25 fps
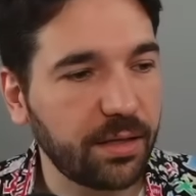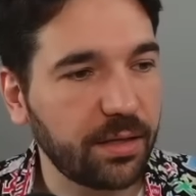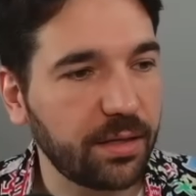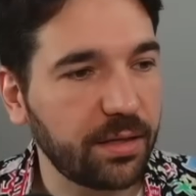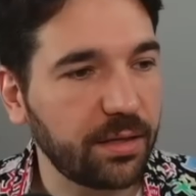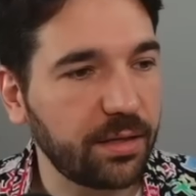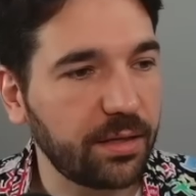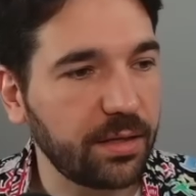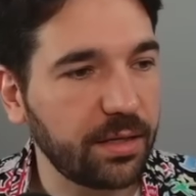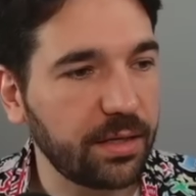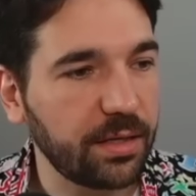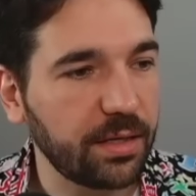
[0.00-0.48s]

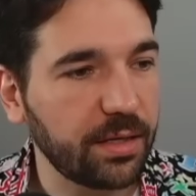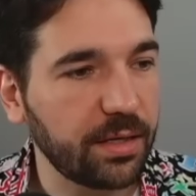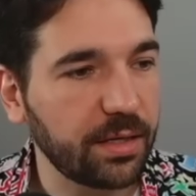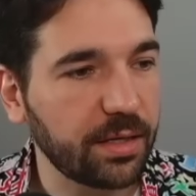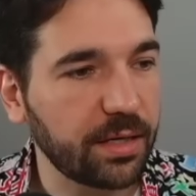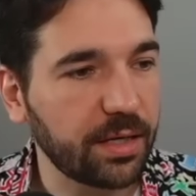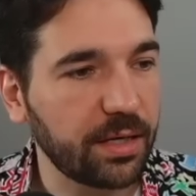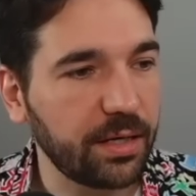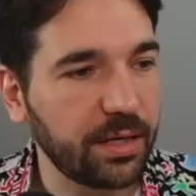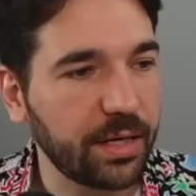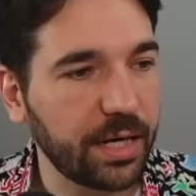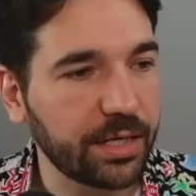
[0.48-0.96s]
the uh,
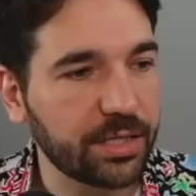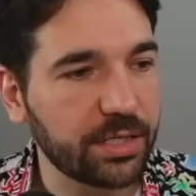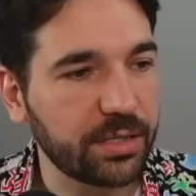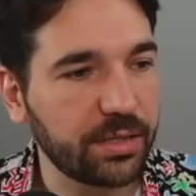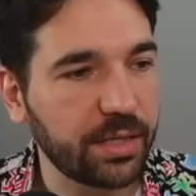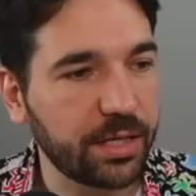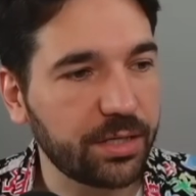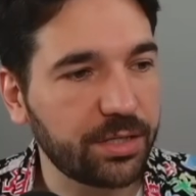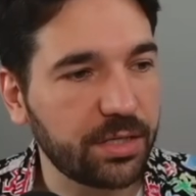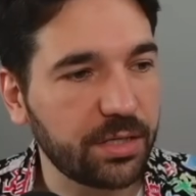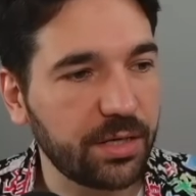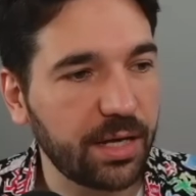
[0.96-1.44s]
connection
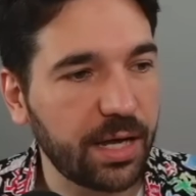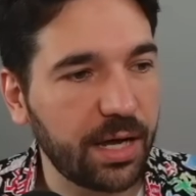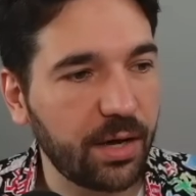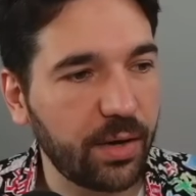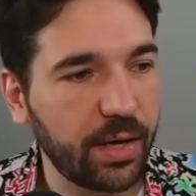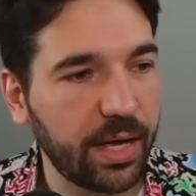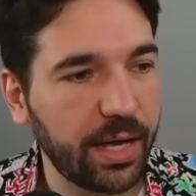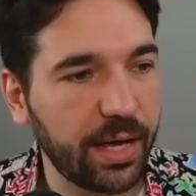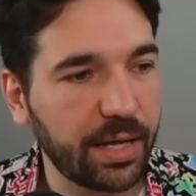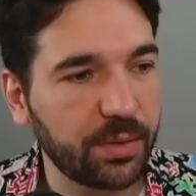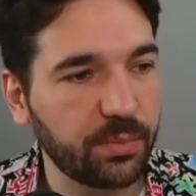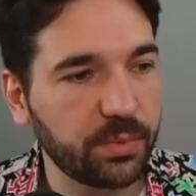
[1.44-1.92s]
that she now
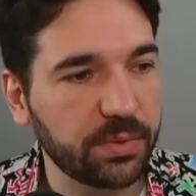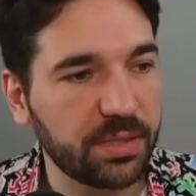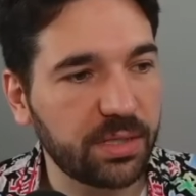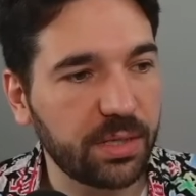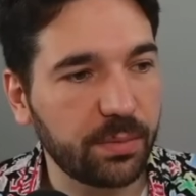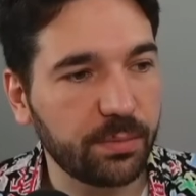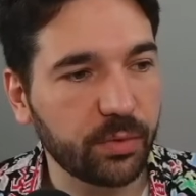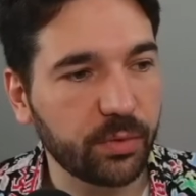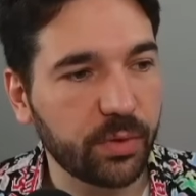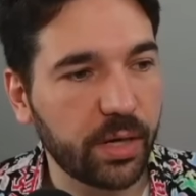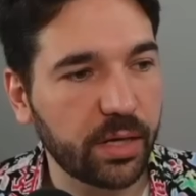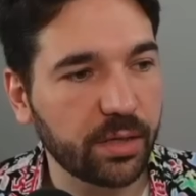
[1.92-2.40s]
had with the
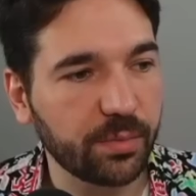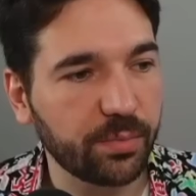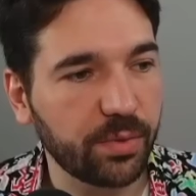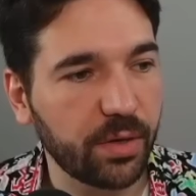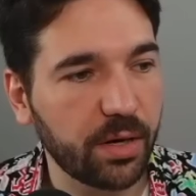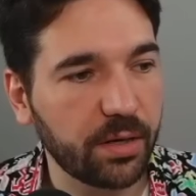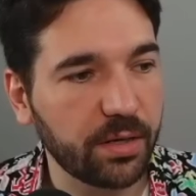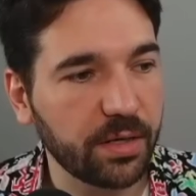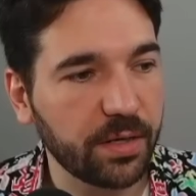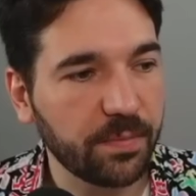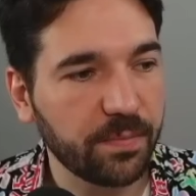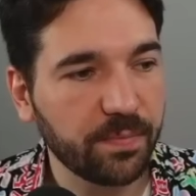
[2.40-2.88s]
Democratic
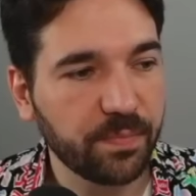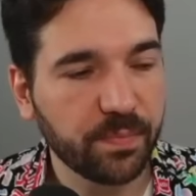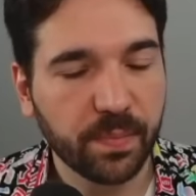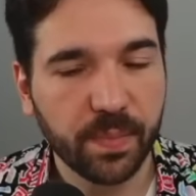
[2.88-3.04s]
Party.